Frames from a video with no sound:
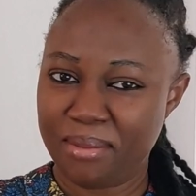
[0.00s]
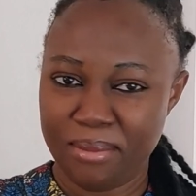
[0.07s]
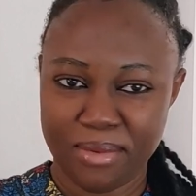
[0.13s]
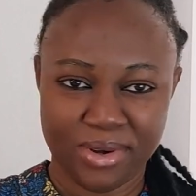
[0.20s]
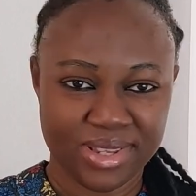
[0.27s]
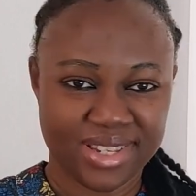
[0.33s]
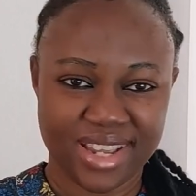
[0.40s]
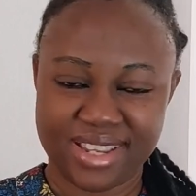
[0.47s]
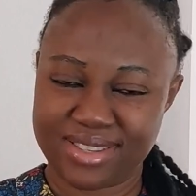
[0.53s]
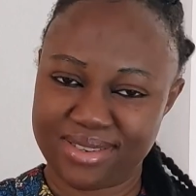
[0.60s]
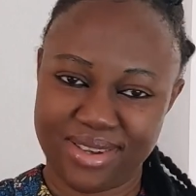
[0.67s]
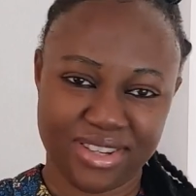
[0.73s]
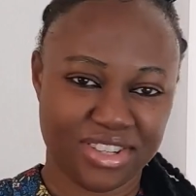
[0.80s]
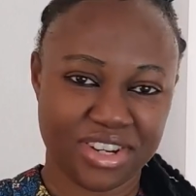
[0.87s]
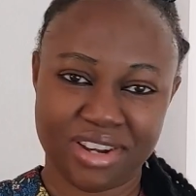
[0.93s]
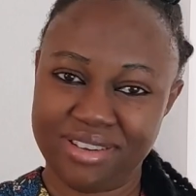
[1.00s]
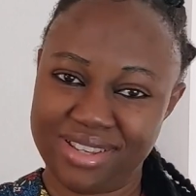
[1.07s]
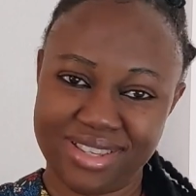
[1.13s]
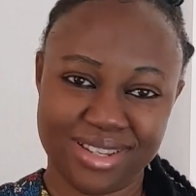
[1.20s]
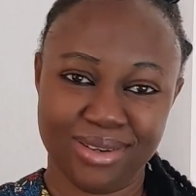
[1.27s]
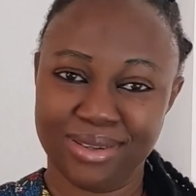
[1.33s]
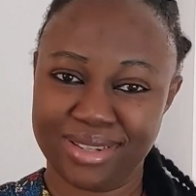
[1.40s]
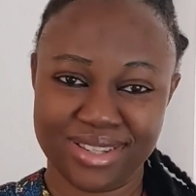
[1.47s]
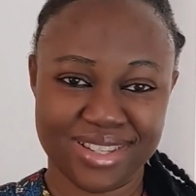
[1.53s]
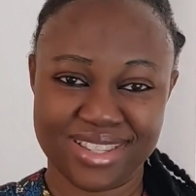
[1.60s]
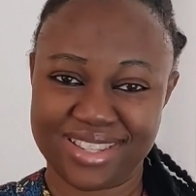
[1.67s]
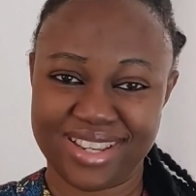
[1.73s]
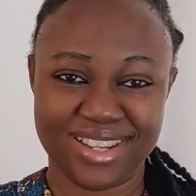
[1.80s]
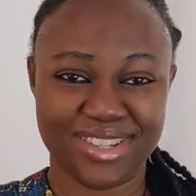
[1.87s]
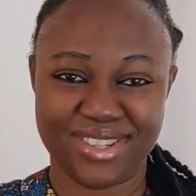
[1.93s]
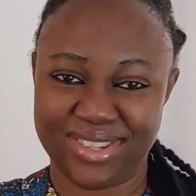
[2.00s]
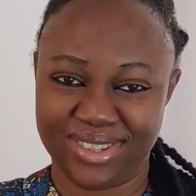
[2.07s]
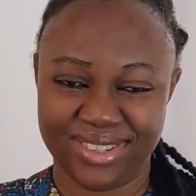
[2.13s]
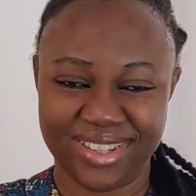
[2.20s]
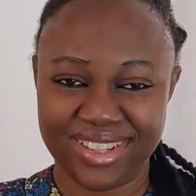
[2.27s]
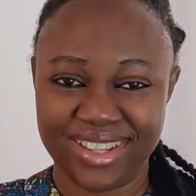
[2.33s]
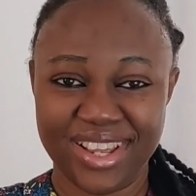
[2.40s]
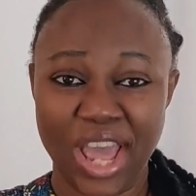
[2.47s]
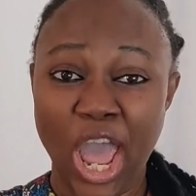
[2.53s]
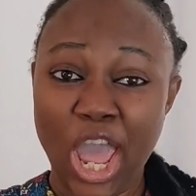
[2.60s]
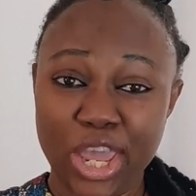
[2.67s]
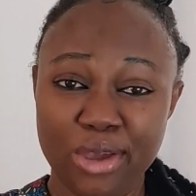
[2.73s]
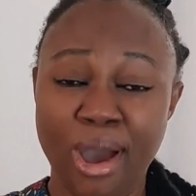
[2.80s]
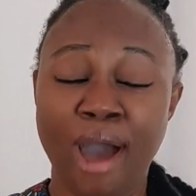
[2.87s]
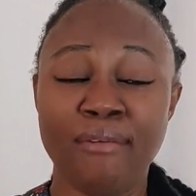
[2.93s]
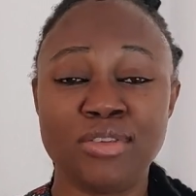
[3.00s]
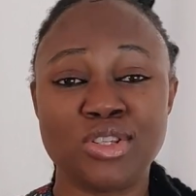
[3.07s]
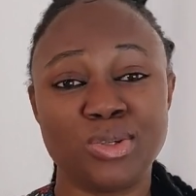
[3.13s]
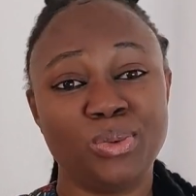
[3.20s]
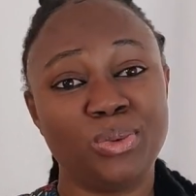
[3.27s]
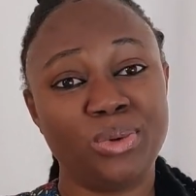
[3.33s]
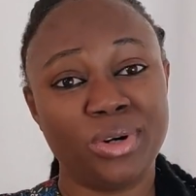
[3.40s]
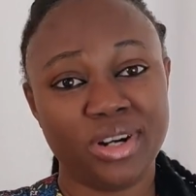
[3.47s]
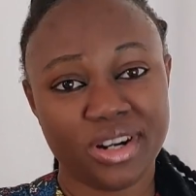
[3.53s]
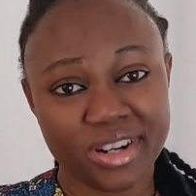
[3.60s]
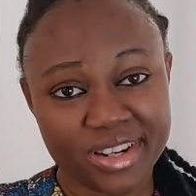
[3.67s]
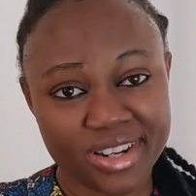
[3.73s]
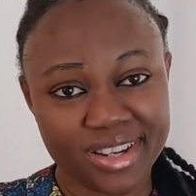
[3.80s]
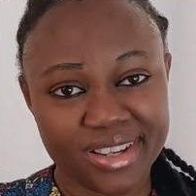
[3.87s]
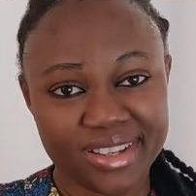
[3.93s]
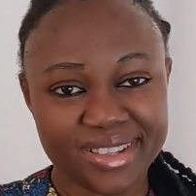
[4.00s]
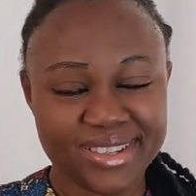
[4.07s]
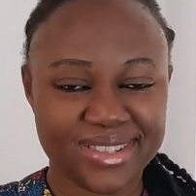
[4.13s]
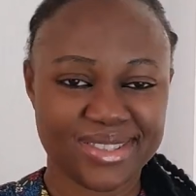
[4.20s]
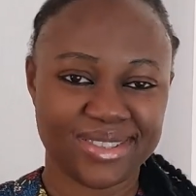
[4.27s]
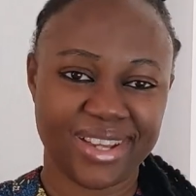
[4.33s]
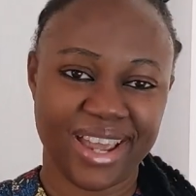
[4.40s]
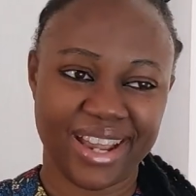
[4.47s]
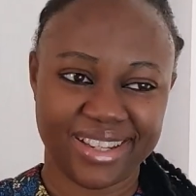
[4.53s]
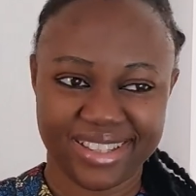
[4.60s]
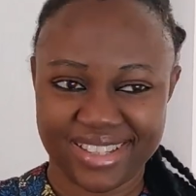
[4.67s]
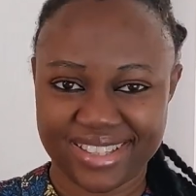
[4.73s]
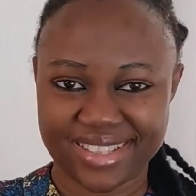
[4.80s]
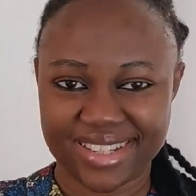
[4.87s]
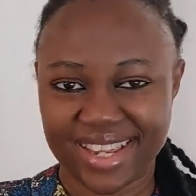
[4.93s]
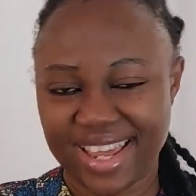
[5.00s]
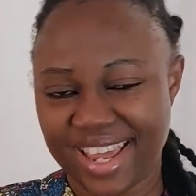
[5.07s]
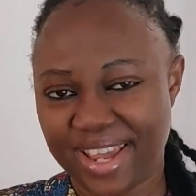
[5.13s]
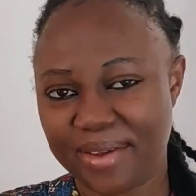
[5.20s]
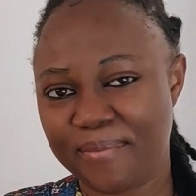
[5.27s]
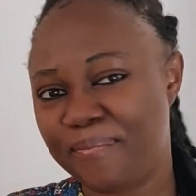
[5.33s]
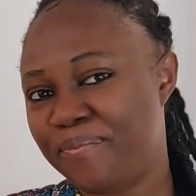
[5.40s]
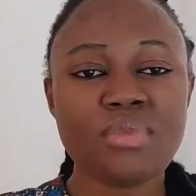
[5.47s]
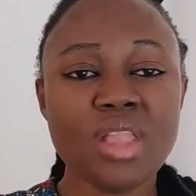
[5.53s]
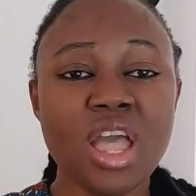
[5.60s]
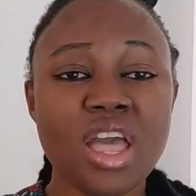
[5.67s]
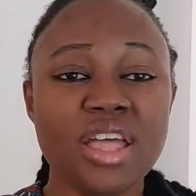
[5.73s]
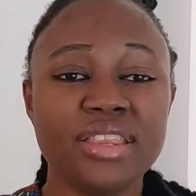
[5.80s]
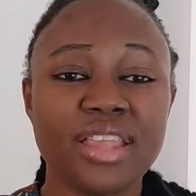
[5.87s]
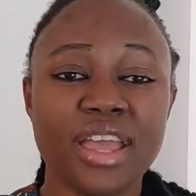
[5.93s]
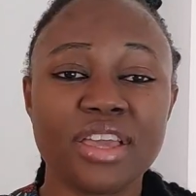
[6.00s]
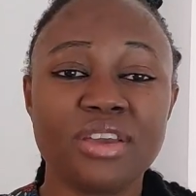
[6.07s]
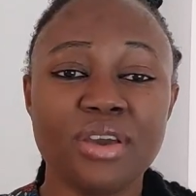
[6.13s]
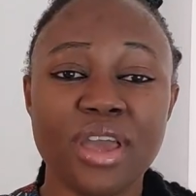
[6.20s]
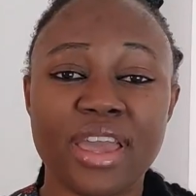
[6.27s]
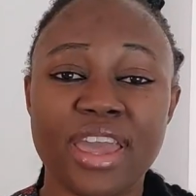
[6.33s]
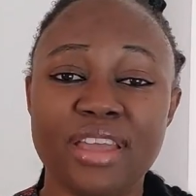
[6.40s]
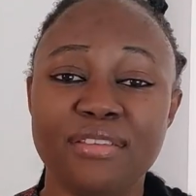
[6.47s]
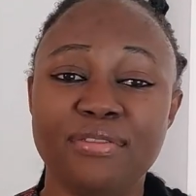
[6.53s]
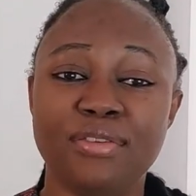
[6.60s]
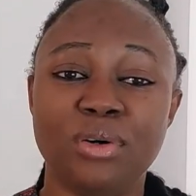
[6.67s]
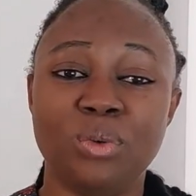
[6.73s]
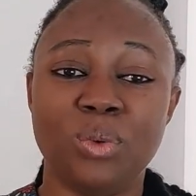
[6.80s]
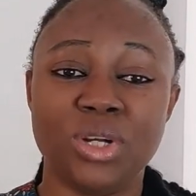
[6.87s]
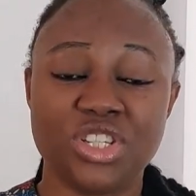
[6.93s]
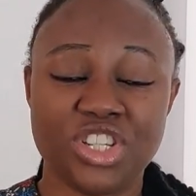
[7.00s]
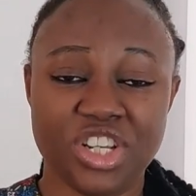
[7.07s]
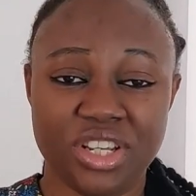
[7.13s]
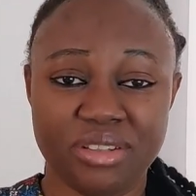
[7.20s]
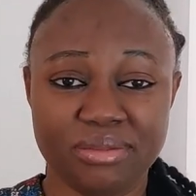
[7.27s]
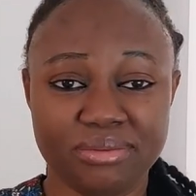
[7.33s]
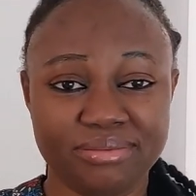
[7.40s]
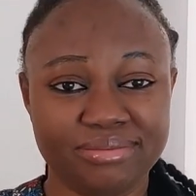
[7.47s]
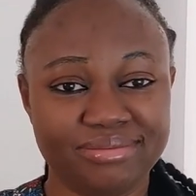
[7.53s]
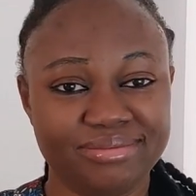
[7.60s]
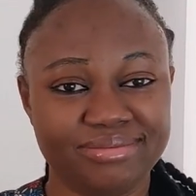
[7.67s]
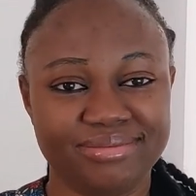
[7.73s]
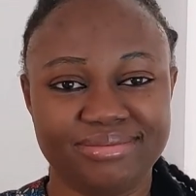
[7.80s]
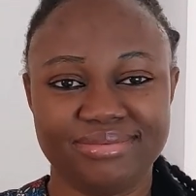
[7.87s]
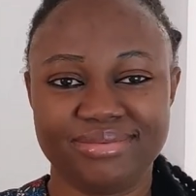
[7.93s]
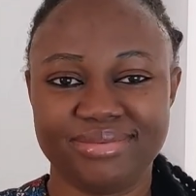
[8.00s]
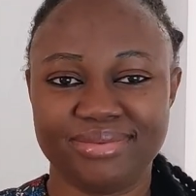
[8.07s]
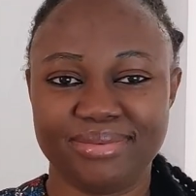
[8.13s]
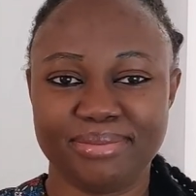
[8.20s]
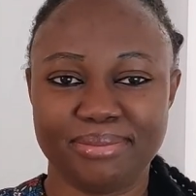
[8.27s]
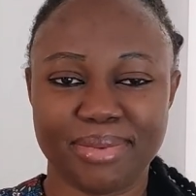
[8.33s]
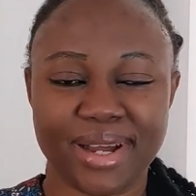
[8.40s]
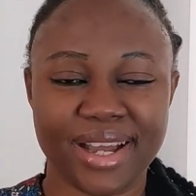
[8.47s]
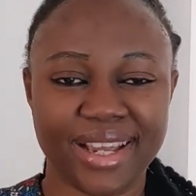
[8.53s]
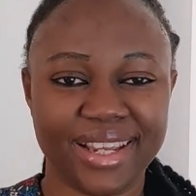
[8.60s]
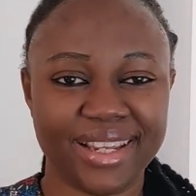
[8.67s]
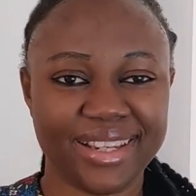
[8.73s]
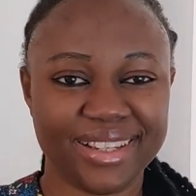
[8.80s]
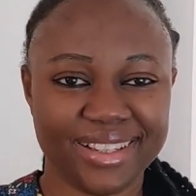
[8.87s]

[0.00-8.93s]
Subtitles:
Malta is not a charity organization. You have to work to earn it, okay? Thank you again for watching. Bye.